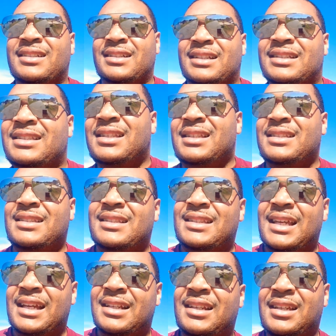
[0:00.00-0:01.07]
This is
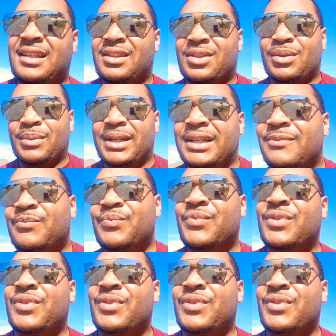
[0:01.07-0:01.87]
technique 3.